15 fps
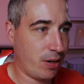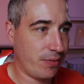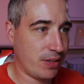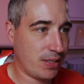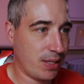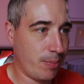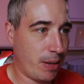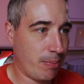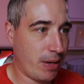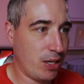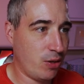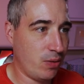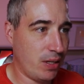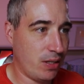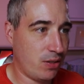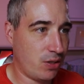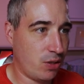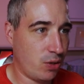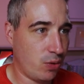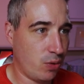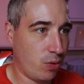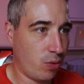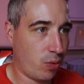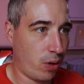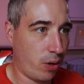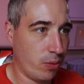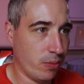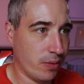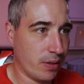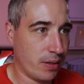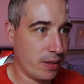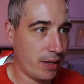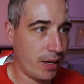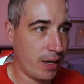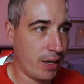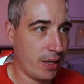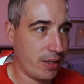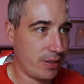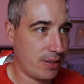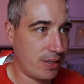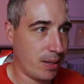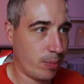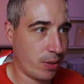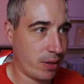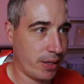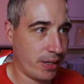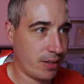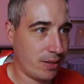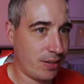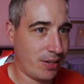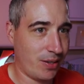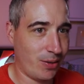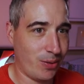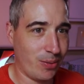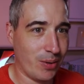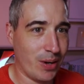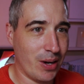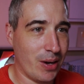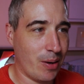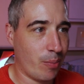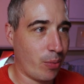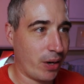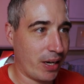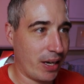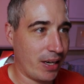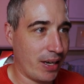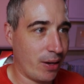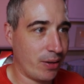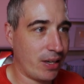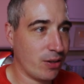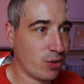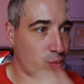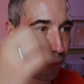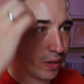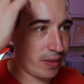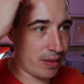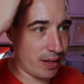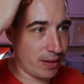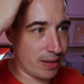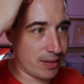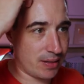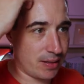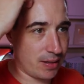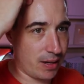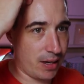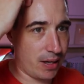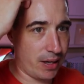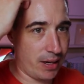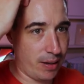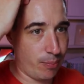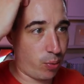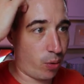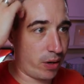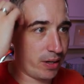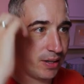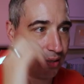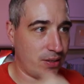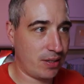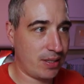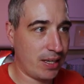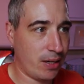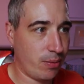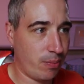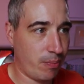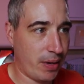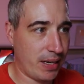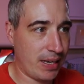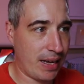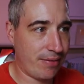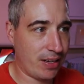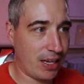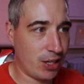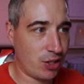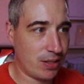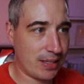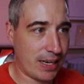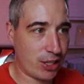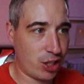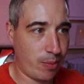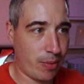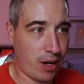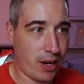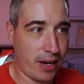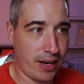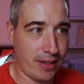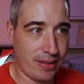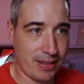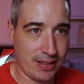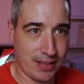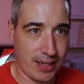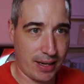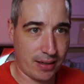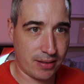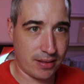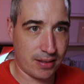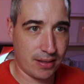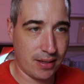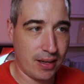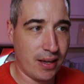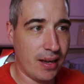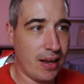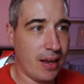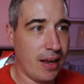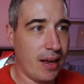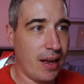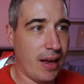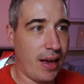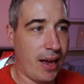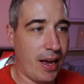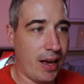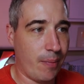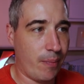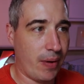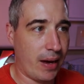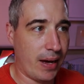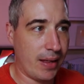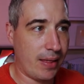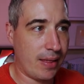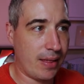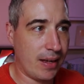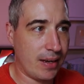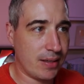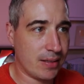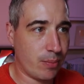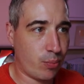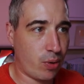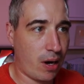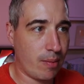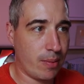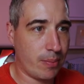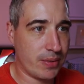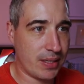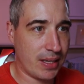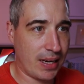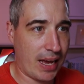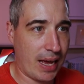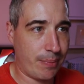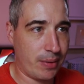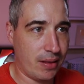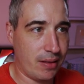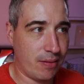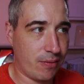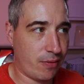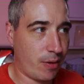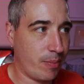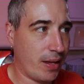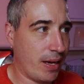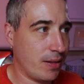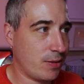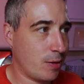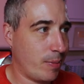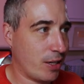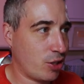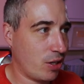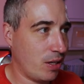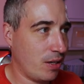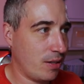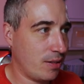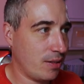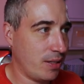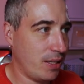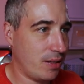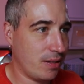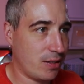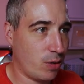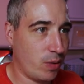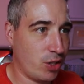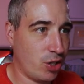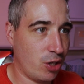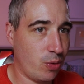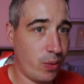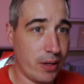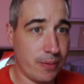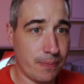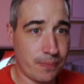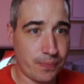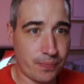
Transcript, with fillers: Obviously my menu needs to grow. Uh, let's double click to bring it. Now here's one thing that's uh, important is you see how my navigation's actually behind this text. Um, I think some problems can happen from that. So I'm actually going to delete this original one.